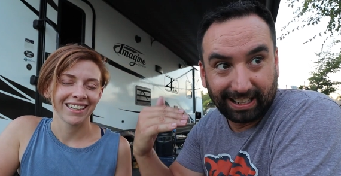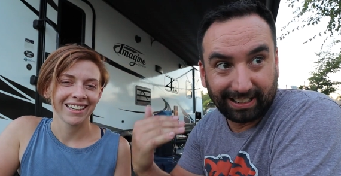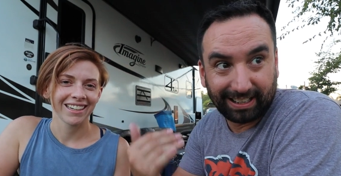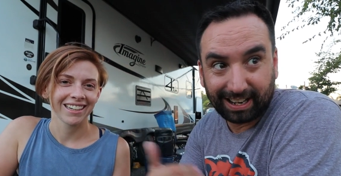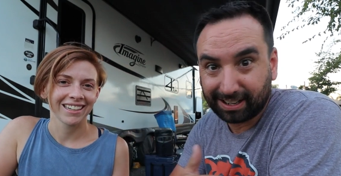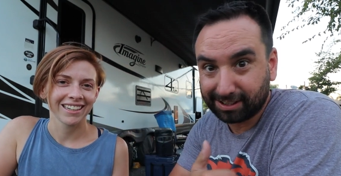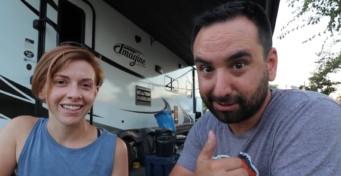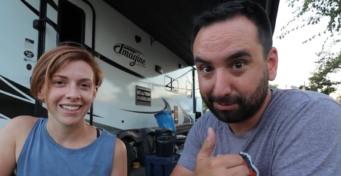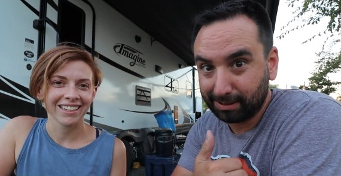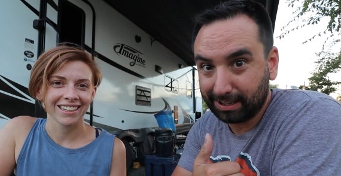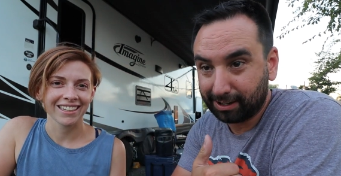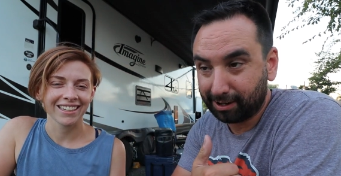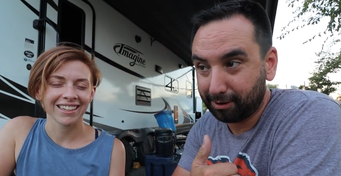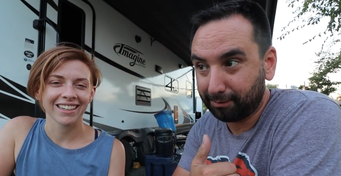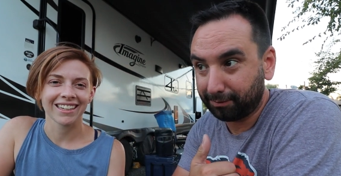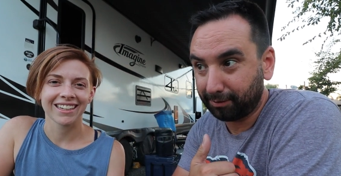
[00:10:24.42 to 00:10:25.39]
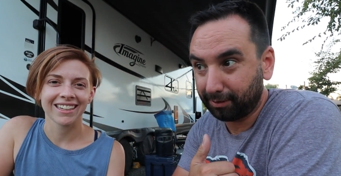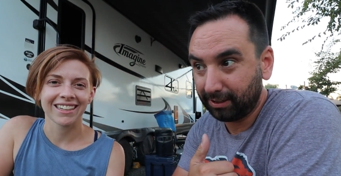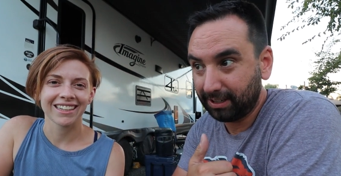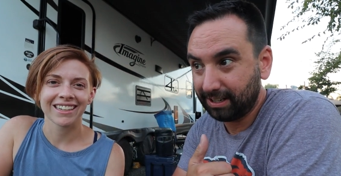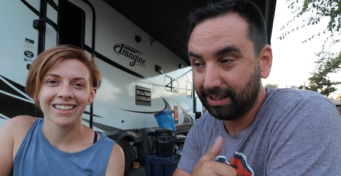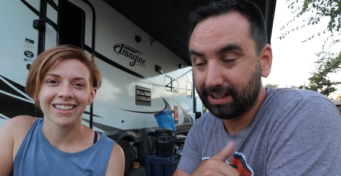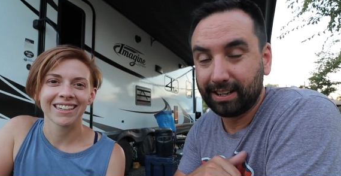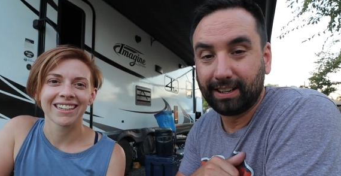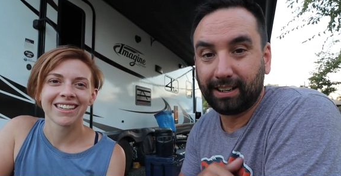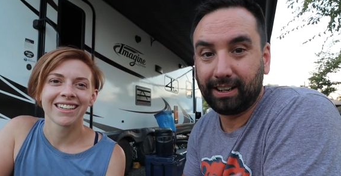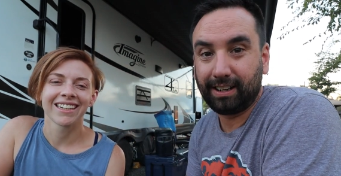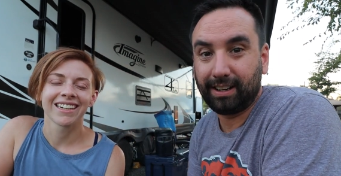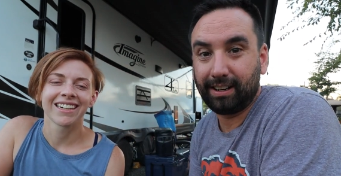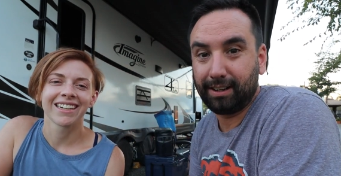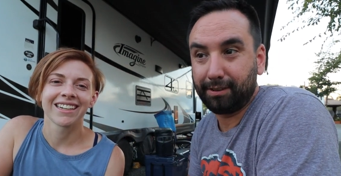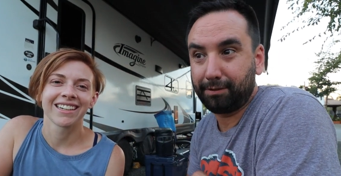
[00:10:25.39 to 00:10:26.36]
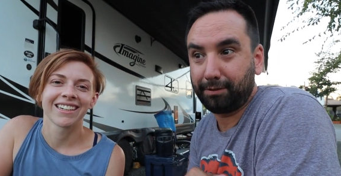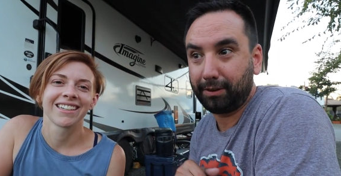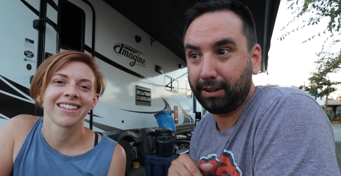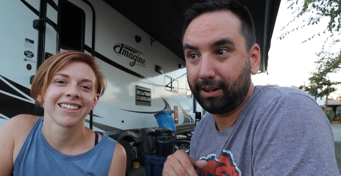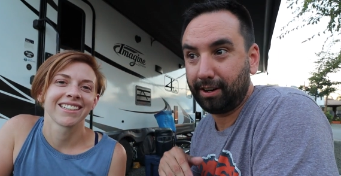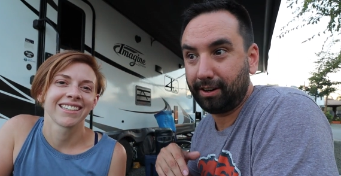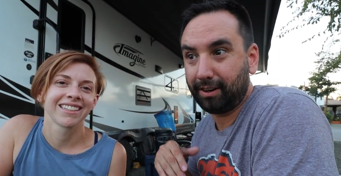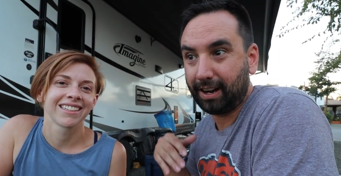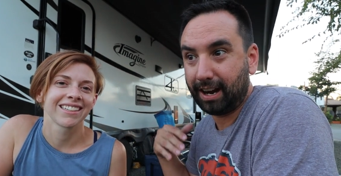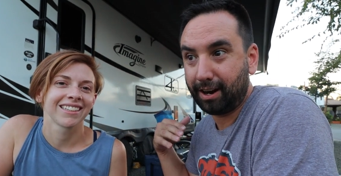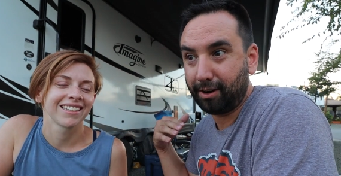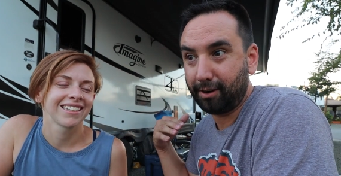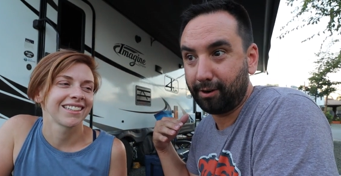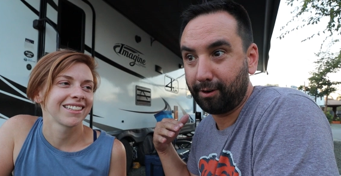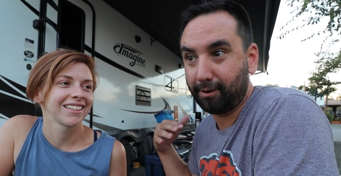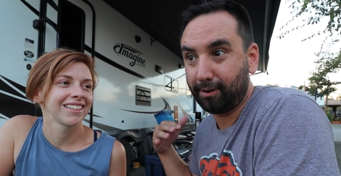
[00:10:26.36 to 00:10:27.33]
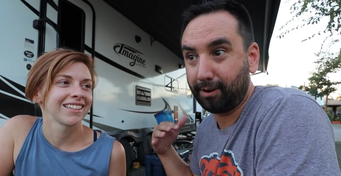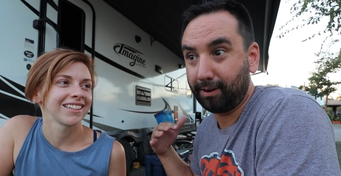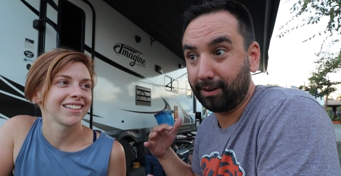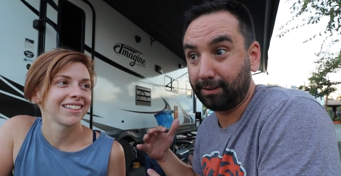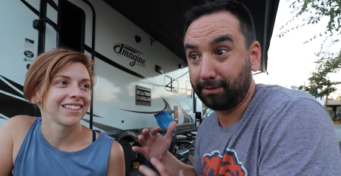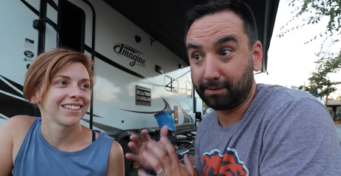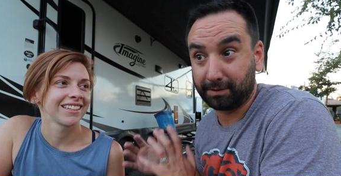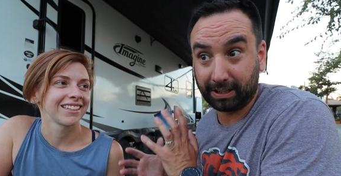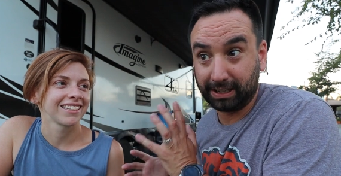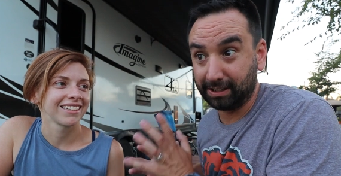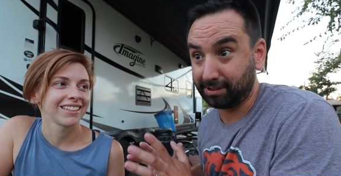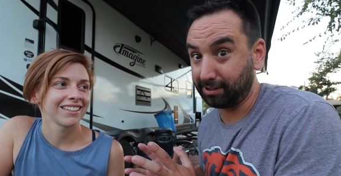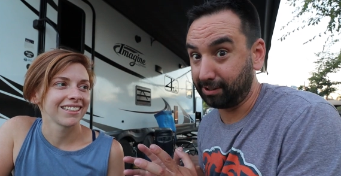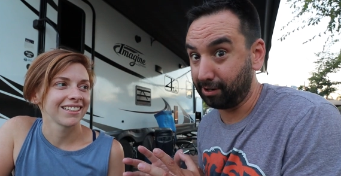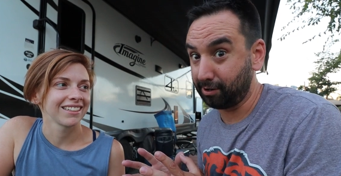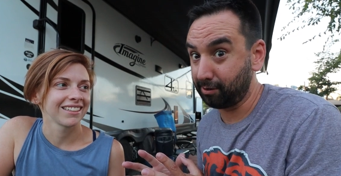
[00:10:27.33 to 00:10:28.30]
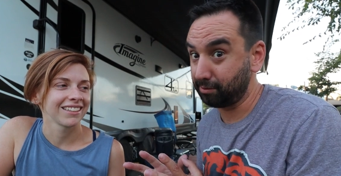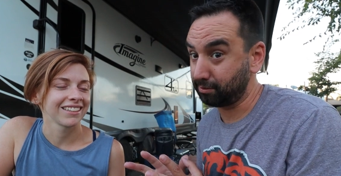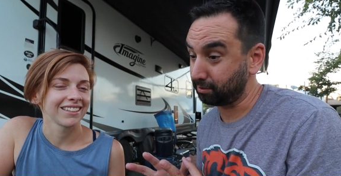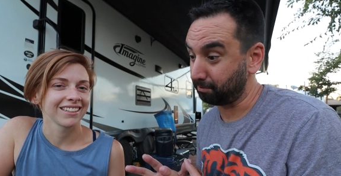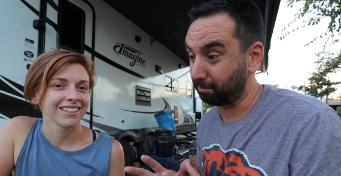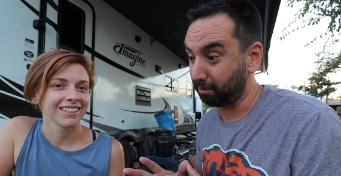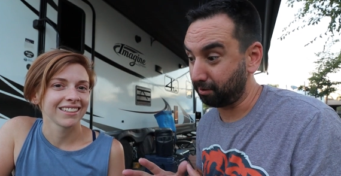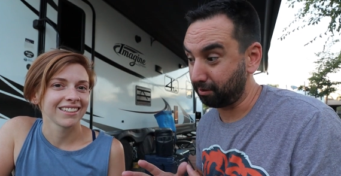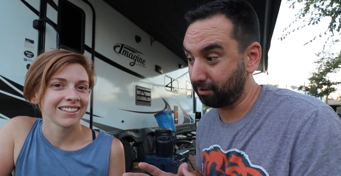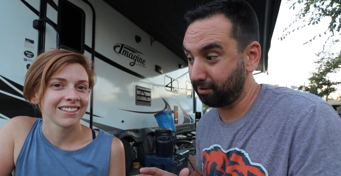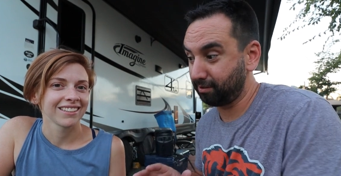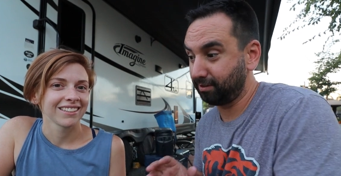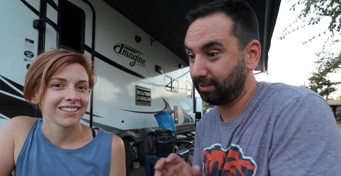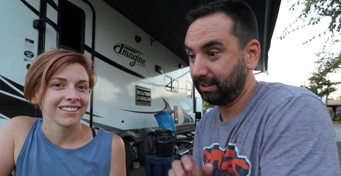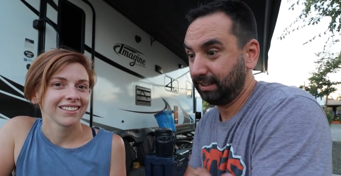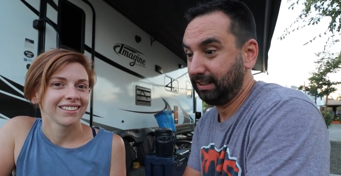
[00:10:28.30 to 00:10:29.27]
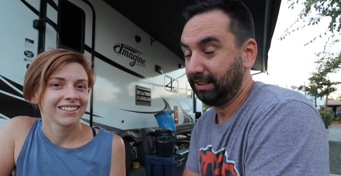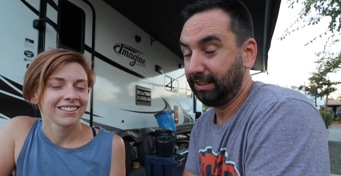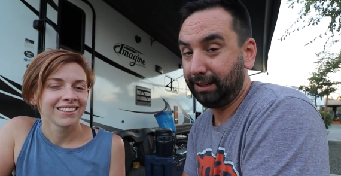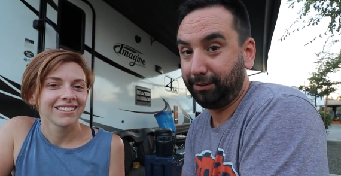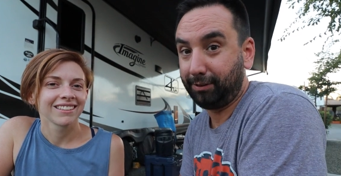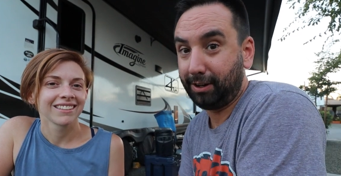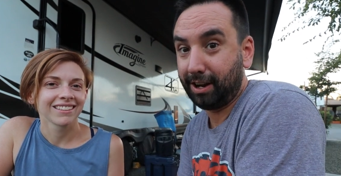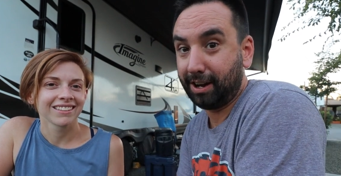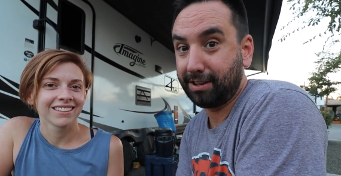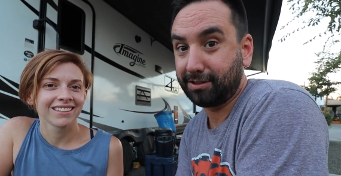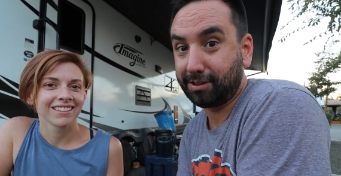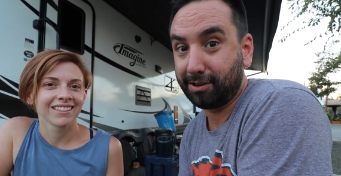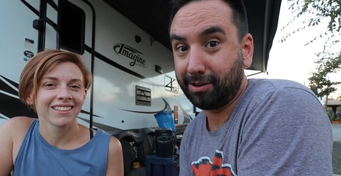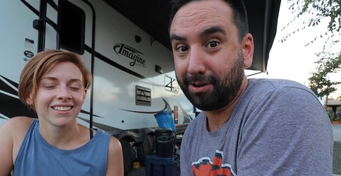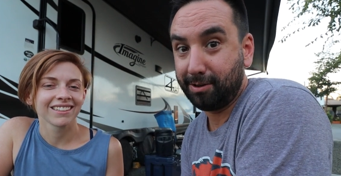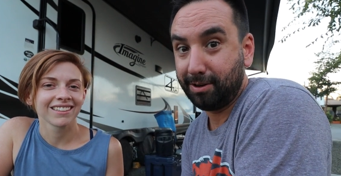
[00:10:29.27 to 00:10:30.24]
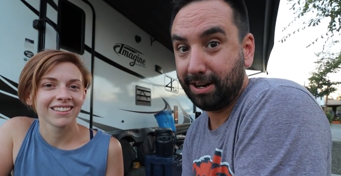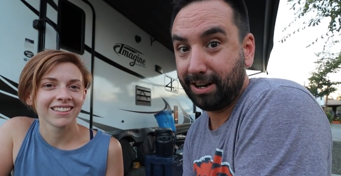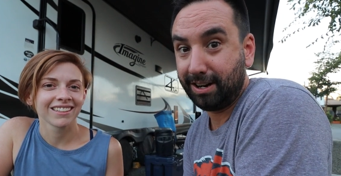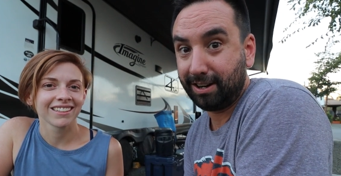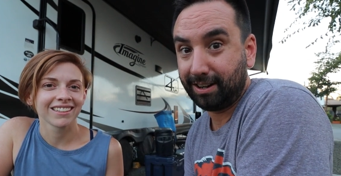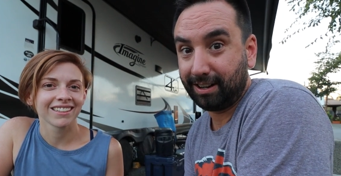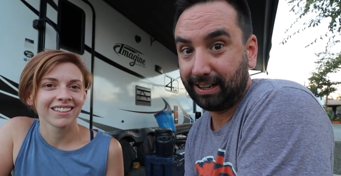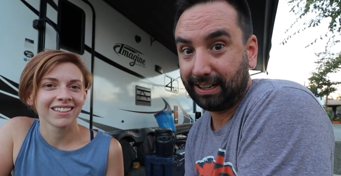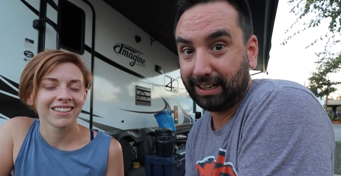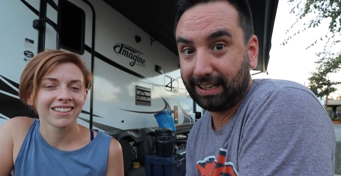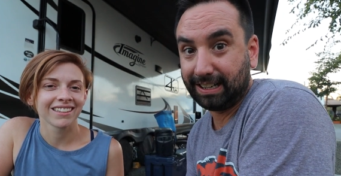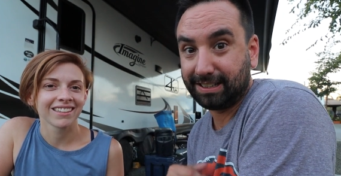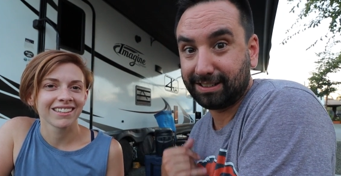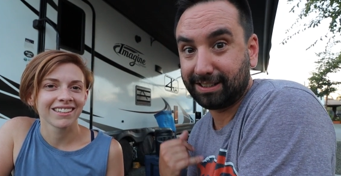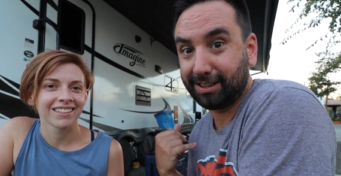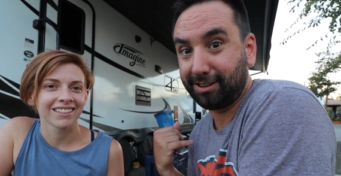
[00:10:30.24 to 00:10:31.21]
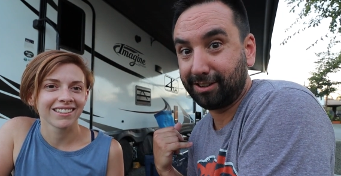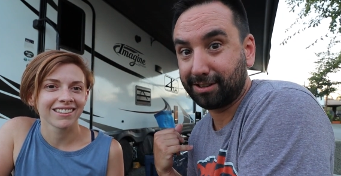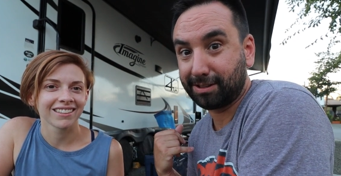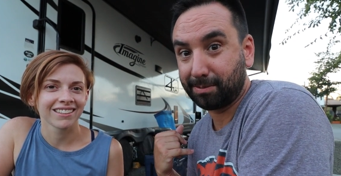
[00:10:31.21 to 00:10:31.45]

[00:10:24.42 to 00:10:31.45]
Speaker 1: next week, hopefully. Uh, figure out how things go tomorrow. If you guys are new here, consider